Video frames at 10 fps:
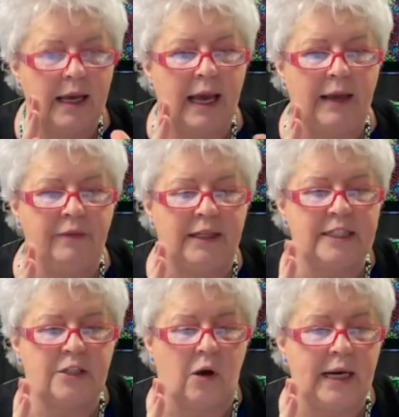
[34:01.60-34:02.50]
And the
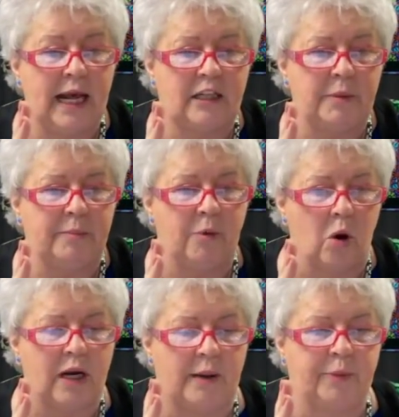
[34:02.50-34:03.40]
design had to be
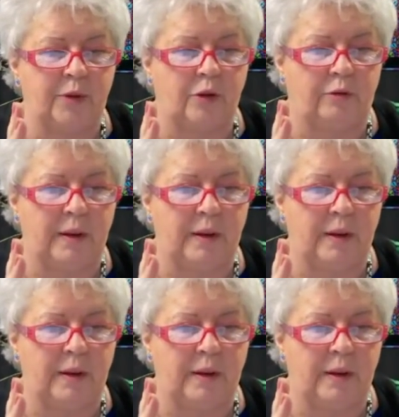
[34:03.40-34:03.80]
broken up into three